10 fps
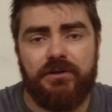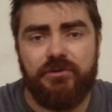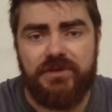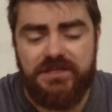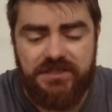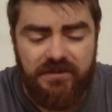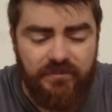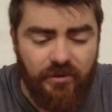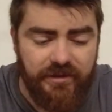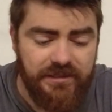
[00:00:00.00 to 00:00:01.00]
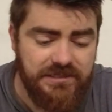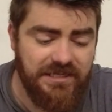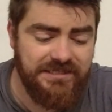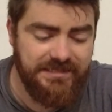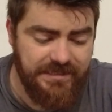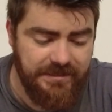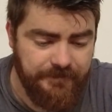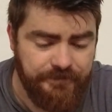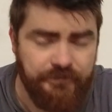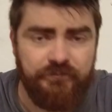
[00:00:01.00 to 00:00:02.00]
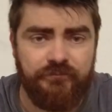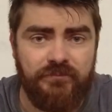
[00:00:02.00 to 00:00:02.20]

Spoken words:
you get steam pockets. And steam,